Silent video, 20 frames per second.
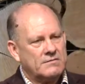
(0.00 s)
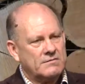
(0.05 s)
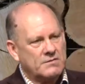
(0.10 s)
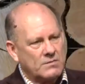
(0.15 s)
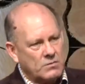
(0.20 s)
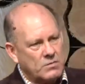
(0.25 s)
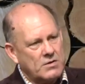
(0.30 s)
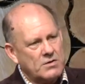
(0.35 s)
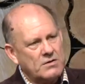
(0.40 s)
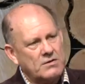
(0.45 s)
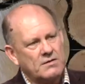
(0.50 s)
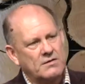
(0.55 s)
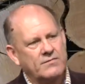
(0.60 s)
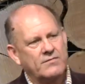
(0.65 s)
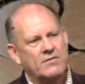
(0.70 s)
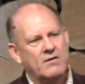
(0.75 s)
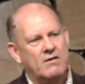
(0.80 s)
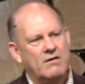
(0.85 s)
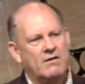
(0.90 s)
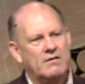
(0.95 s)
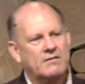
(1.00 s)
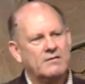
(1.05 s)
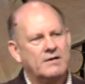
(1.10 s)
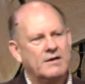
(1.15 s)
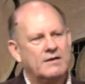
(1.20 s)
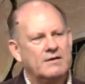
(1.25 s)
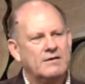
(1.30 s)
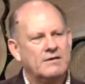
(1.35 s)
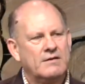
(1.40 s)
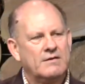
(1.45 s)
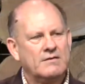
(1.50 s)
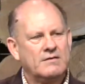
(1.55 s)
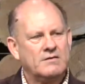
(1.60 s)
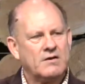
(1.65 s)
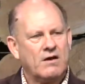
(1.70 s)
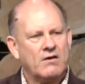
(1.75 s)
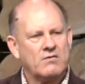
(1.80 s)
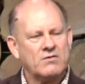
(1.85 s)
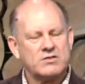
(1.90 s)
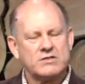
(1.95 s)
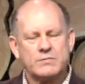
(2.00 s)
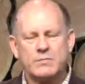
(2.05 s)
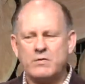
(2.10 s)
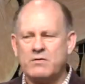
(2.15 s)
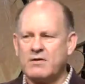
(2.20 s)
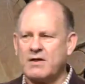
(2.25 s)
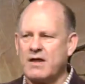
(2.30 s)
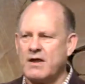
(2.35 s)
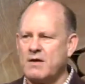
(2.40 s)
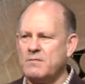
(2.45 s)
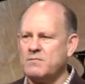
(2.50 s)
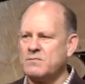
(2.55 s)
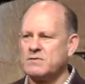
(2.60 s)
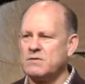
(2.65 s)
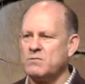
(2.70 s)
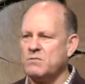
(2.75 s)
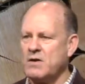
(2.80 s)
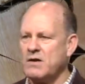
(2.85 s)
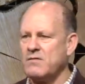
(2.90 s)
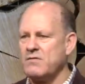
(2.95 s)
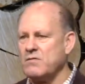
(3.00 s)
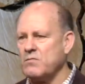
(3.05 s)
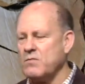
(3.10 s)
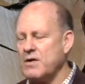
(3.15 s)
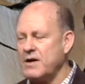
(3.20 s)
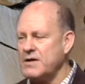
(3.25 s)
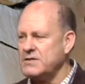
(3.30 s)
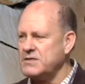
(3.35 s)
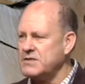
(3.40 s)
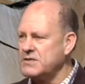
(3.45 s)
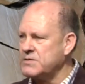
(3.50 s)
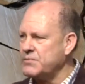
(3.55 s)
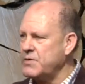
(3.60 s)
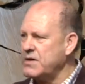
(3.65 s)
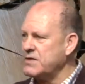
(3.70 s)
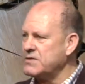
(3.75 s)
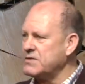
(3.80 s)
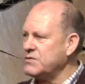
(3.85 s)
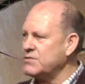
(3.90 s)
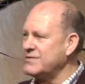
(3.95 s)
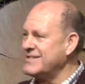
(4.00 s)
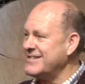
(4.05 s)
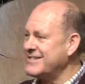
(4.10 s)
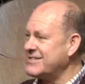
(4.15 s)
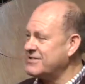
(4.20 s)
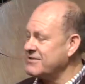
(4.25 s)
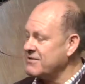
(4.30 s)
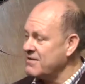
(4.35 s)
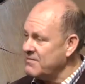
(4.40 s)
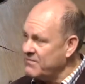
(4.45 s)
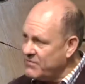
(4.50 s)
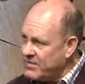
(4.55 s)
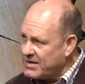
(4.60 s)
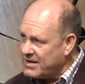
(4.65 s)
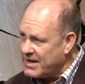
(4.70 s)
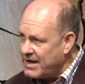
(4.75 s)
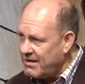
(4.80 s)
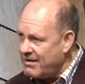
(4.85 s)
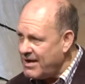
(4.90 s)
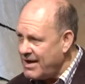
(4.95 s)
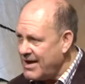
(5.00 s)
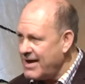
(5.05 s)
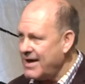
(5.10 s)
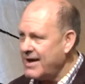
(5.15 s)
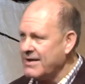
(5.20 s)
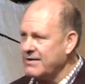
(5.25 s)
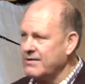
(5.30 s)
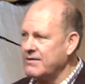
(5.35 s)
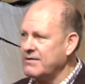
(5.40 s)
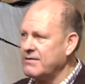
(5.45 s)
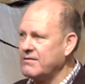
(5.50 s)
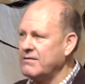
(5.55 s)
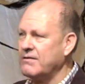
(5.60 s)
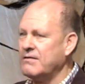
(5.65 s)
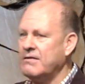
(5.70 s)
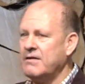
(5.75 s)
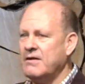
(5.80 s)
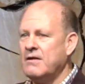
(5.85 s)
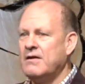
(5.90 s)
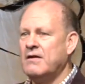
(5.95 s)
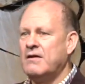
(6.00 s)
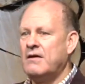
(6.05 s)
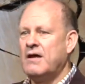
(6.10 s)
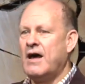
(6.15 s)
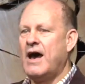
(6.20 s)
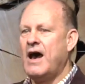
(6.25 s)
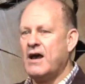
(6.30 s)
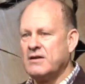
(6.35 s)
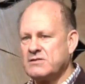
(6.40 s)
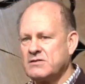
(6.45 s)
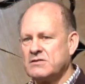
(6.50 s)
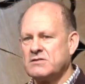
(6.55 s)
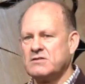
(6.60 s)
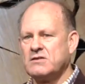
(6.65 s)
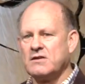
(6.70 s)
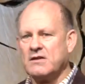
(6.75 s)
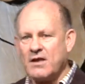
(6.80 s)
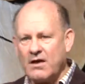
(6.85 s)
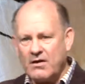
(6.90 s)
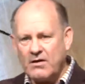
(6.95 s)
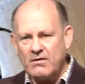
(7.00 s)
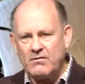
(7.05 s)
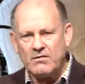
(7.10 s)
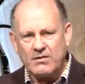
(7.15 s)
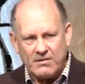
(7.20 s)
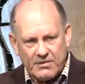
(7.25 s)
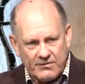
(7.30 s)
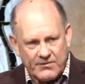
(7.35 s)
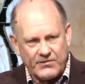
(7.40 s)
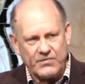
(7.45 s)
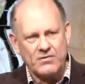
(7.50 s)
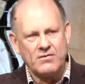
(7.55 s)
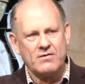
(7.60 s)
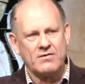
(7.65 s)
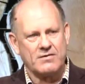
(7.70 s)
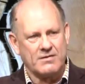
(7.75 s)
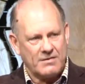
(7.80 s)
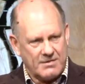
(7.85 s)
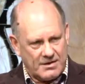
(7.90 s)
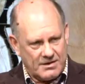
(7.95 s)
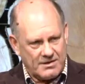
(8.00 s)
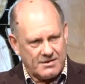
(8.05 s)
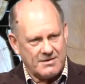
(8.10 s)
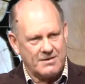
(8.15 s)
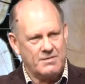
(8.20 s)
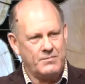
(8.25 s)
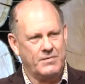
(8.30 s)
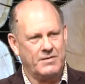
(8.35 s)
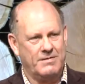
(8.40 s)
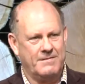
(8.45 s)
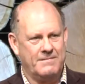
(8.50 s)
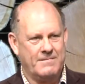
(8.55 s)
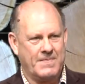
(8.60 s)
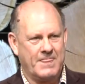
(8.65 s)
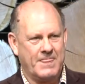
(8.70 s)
the Word of God. And the Holy Spirit comes, and one of the ways He speaks to us is to convict our heart and to ask us to go further and deeper.